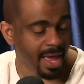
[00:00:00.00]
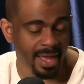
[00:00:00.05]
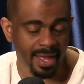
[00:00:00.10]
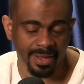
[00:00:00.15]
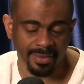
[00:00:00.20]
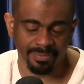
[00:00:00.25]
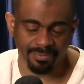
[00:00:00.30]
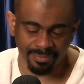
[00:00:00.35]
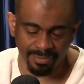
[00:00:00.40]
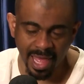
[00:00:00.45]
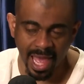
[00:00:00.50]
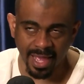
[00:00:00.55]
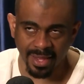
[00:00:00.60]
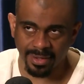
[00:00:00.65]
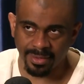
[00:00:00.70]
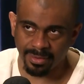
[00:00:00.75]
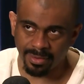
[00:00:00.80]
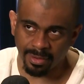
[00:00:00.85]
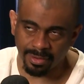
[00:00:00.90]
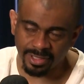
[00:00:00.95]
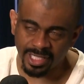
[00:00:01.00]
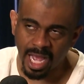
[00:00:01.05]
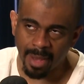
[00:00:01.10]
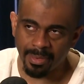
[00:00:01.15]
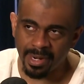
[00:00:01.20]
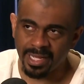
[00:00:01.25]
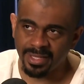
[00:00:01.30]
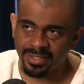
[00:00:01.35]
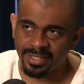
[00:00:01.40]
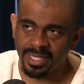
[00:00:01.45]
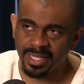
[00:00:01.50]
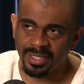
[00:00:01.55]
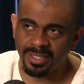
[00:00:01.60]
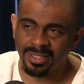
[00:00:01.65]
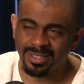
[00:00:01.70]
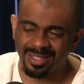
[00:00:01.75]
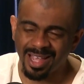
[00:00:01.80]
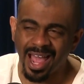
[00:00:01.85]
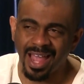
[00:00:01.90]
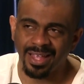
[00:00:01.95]
And that on top of that,
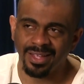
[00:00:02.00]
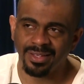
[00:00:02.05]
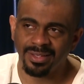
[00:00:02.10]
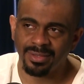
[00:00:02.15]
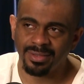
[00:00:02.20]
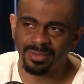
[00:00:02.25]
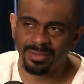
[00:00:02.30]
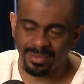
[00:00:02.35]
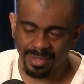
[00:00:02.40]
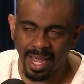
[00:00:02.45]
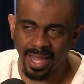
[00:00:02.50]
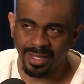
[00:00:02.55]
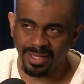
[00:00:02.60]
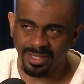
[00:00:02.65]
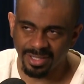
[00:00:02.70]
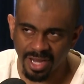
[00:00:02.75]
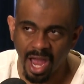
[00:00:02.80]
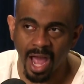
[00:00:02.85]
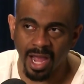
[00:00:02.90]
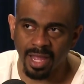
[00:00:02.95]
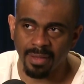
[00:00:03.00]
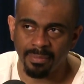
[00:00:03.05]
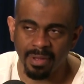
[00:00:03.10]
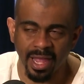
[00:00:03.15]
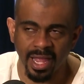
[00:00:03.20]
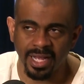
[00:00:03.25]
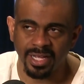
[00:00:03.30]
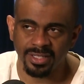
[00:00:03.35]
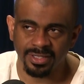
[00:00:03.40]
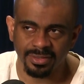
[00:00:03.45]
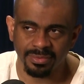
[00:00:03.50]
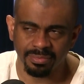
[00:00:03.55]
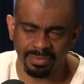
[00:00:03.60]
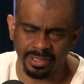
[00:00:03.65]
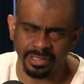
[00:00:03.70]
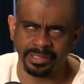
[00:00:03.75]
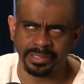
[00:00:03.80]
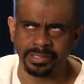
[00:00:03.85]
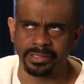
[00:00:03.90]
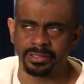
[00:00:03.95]
seeing tight jogging pants,
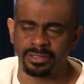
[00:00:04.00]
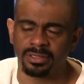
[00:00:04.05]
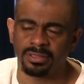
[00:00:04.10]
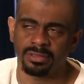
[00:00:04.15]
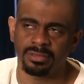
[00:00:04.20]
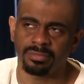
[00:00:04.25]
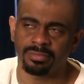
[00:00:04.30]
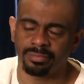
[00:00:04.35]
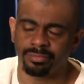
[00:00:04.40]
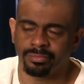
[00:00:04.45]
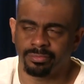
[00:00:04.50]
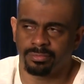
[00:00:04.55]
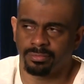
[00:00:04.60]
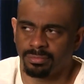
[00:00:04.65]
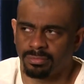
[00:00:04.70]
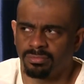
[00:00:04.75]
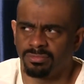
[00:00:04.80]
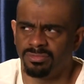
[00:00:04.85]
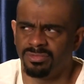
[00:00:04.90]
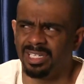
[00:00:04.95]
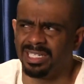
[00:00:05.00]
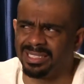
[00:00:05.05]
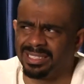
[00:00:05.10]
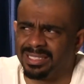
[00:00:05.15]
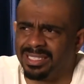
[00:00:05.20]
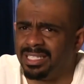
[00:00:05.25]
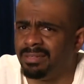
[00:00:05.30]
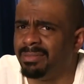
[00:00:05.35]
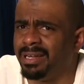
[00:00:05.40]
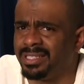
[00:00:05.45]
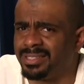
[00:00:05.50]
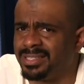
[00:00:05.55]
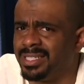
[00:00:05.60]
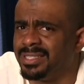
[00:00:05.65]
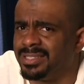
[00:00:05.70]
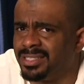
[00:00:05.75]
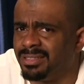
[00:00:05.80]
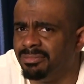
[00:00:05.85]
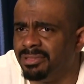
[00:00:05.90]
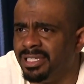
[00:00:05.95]
which doesn't seem to make
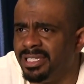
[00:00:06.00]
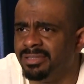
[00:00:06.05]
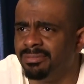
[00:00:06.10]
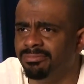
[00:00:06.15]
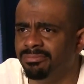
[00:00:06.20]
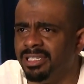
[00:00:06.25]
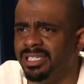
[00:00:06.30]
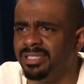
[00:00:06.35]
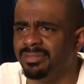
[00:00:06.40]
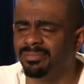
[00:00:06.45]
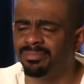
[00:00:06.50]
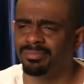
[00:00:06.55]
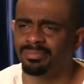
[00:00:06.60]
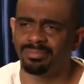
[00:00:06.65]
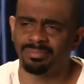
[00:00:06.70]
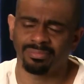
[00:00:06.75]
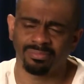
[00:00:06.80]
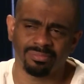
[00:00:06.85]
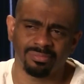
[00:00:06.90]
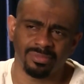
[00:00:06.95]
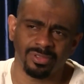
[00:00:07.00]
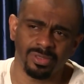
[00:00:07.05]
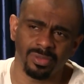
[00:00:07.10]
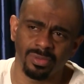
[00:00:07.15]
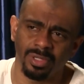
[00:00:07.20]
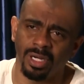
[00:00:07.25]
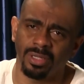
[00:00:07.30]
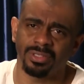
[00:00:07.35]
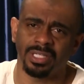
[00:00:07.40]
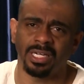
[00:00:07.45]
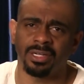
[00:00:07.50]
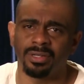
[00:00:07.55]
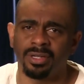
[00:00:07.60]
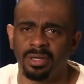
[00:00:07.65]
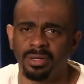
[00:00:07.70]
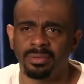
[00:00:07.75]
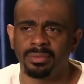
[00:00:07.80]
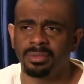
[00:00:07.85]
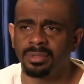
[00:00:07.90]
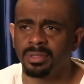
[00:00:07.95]
sense to me. But who knows? I
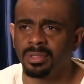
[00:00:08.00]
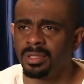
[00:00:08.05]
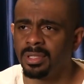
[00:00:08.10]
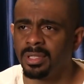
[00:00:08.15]
don't know.